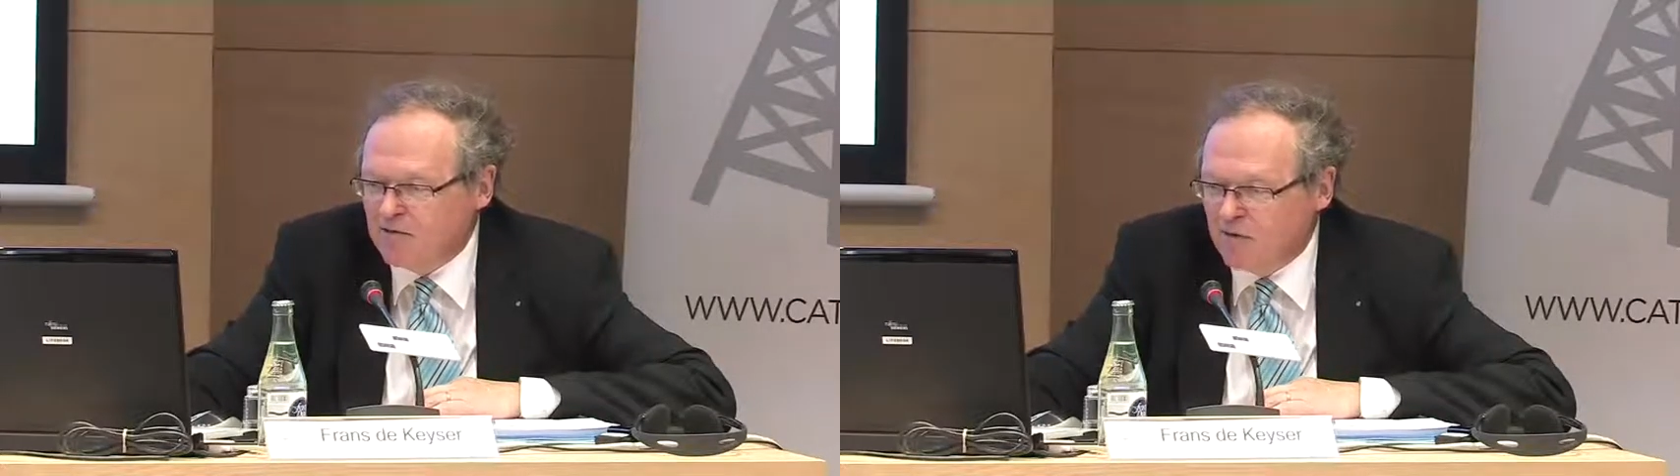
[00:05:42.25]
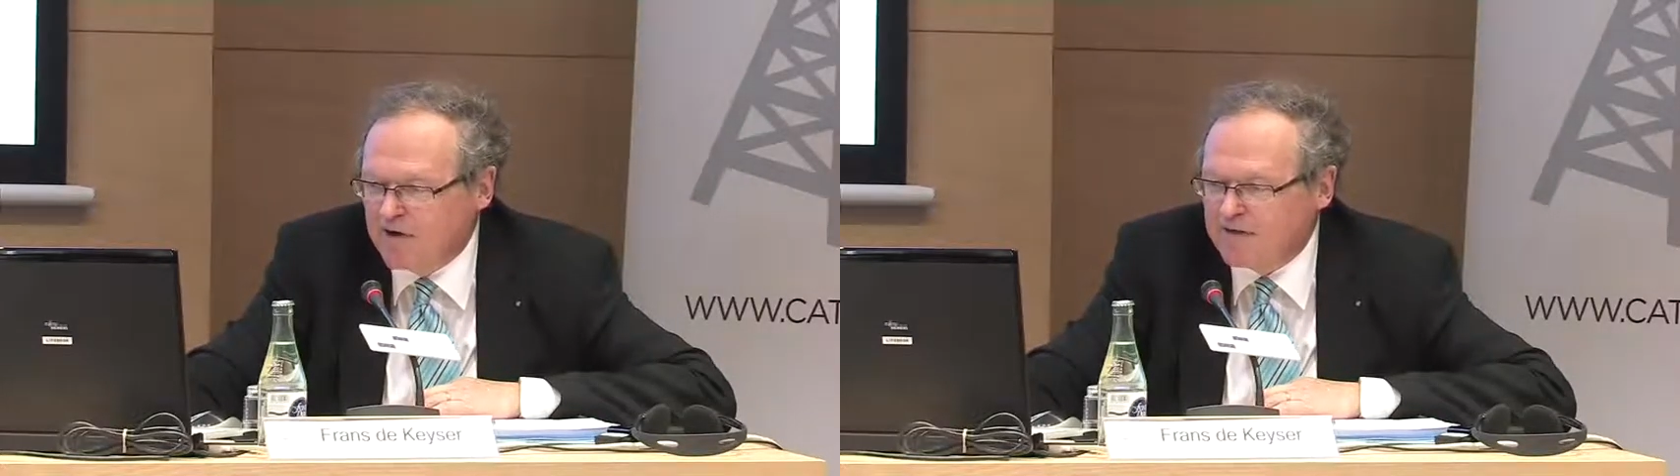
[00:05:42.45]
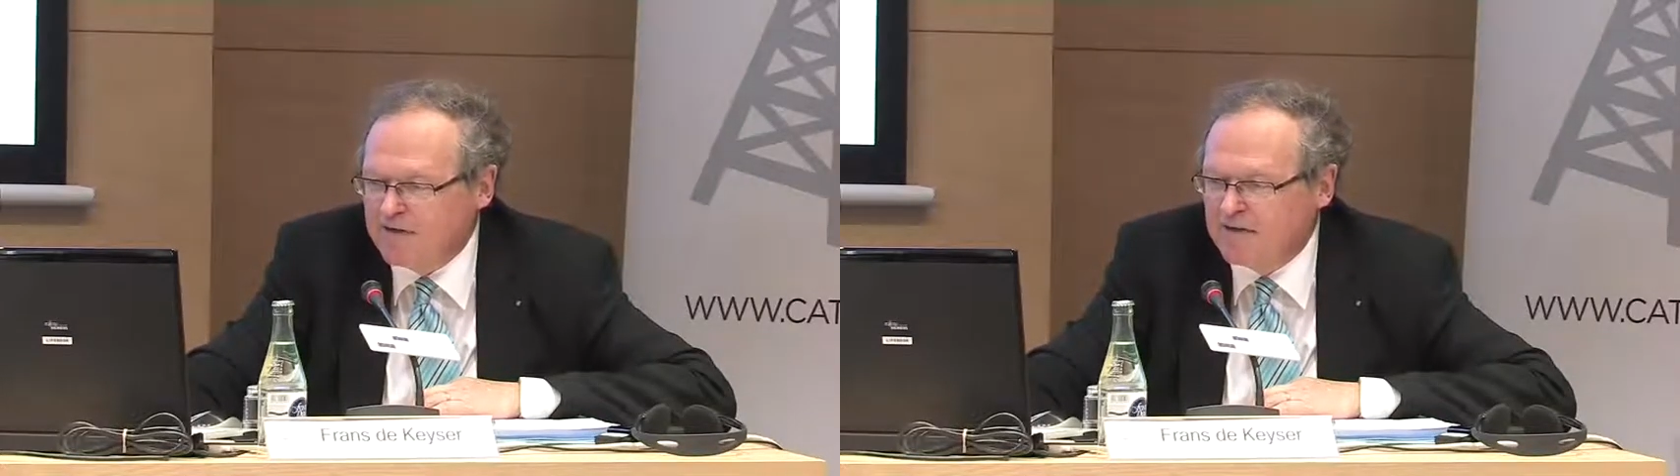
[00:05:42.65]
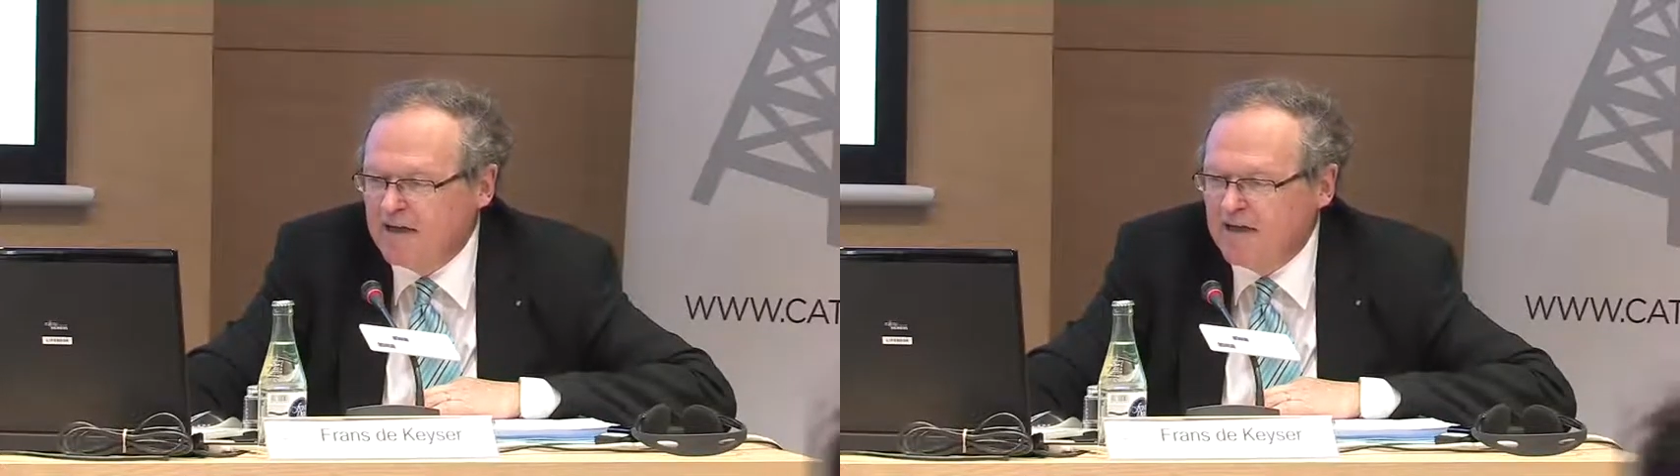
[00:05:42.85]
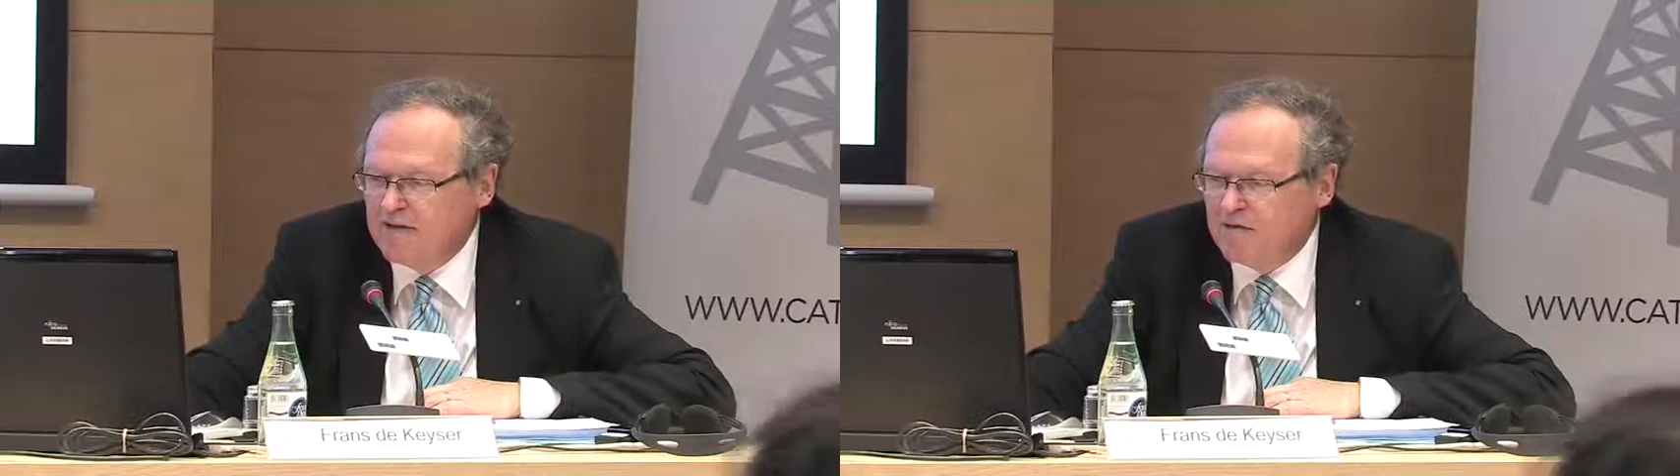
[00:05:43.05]
wanted
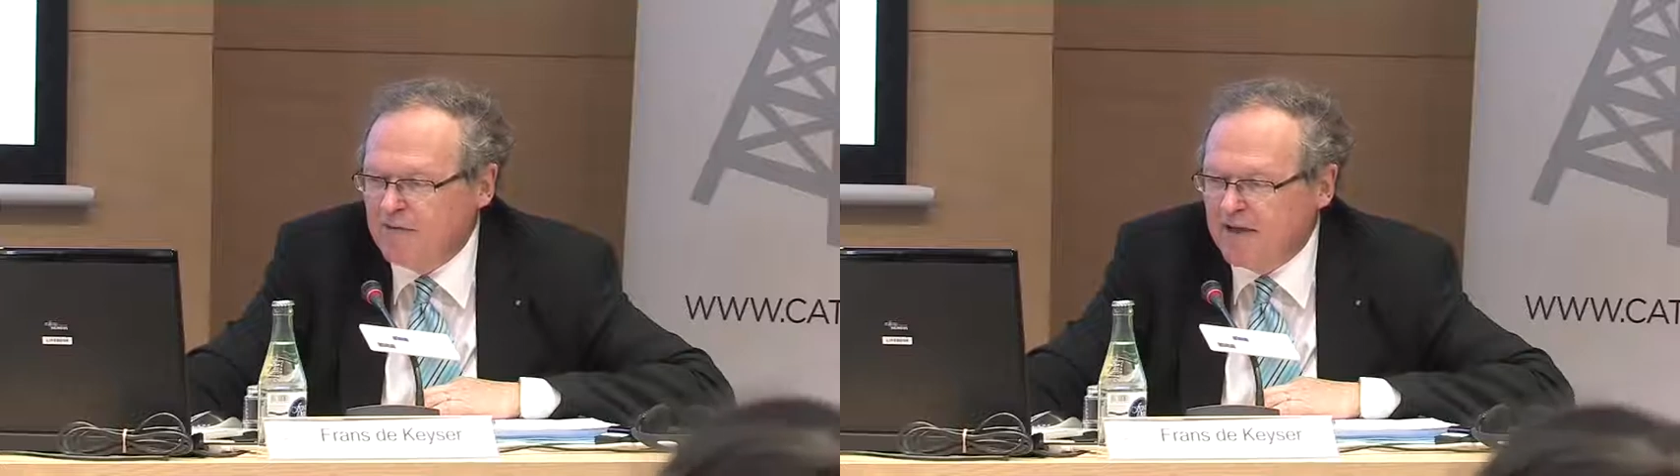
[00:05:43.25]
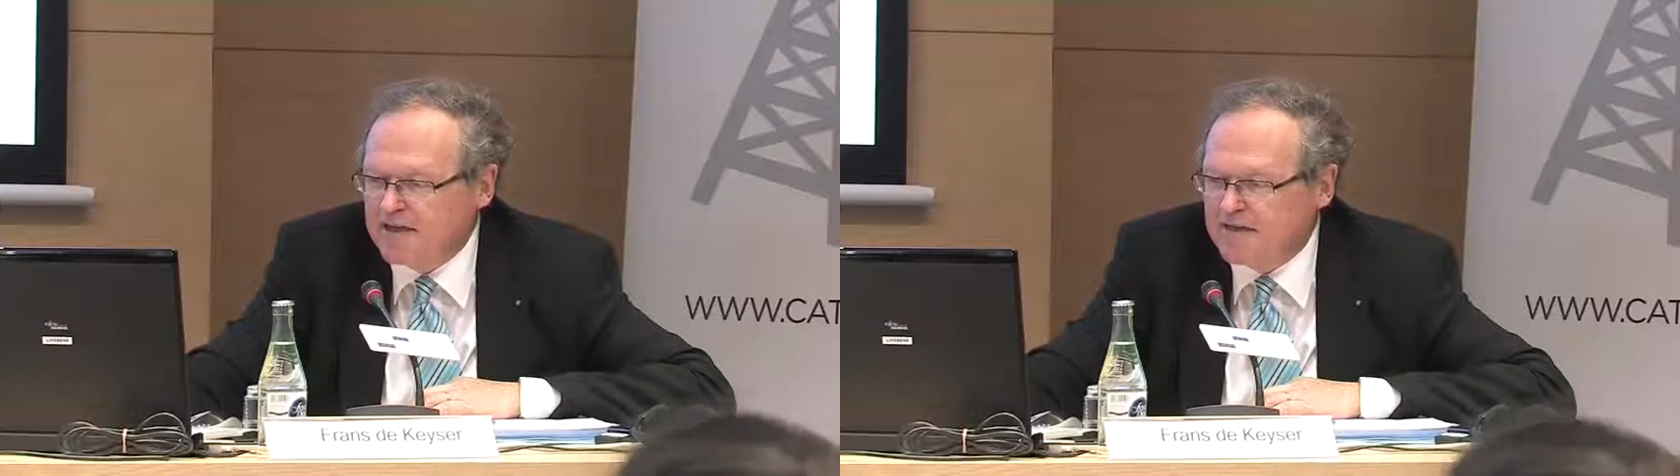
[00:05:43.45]
to make